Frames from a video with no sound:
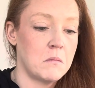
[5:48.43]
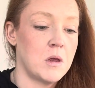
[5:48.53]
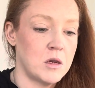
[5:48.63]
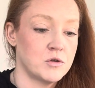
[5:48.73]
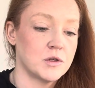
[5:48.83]

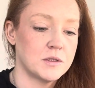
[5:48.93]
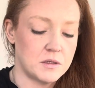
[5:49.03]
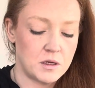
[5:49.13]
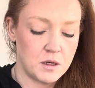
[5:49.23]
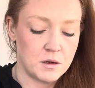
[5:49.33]

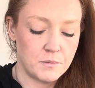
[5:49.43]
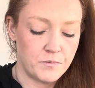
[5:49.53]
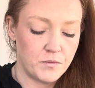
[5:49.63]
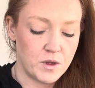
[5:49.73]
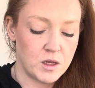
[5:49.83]
Interesting.
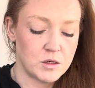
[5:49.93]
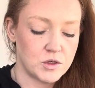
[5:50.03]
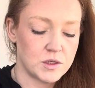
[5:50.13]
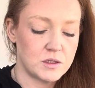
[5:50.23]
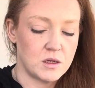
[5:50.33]

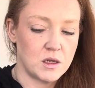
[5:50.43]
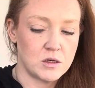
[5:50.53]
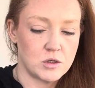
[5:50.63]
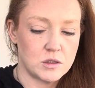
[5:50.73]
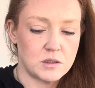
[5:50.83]
Interesting,
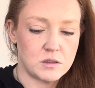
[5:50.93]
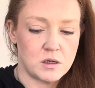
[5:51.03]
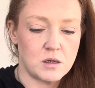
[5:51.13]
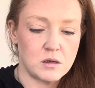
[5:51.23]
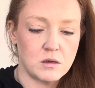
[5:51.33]

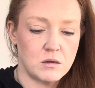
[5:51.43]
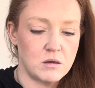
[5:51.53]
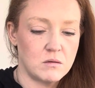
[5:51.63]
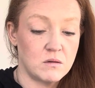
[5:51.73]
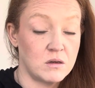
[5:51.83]
interesting.
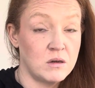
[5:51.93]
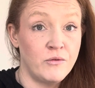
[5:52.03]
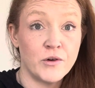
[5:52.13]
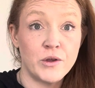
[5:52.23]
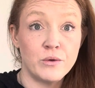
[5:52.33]
Good
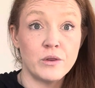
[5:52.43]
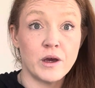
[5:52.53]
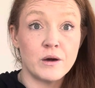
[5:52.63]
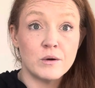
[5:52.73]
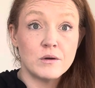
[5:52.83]
for you,
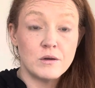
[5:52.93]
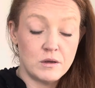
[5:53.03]
though.